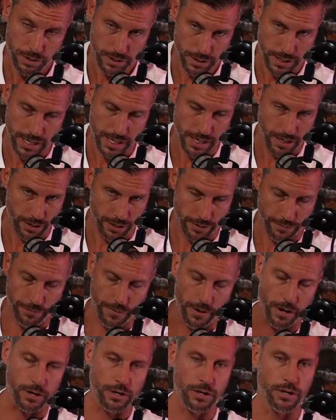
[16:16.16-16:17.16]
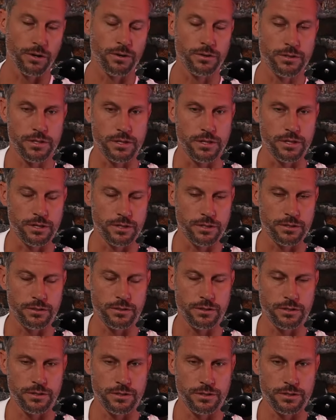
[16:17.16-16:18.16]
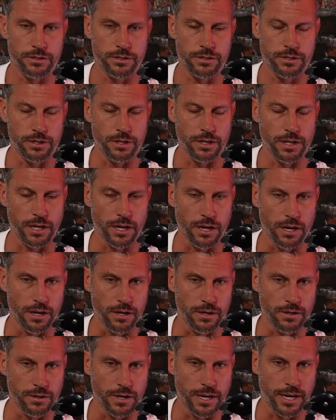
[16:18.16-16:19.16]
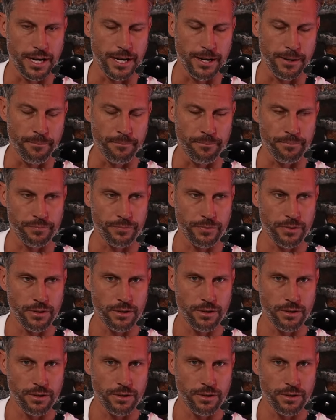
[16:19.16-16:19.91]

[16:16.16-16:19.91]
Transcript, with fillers: Yeah, a lot of phone calls. The the studio. Um,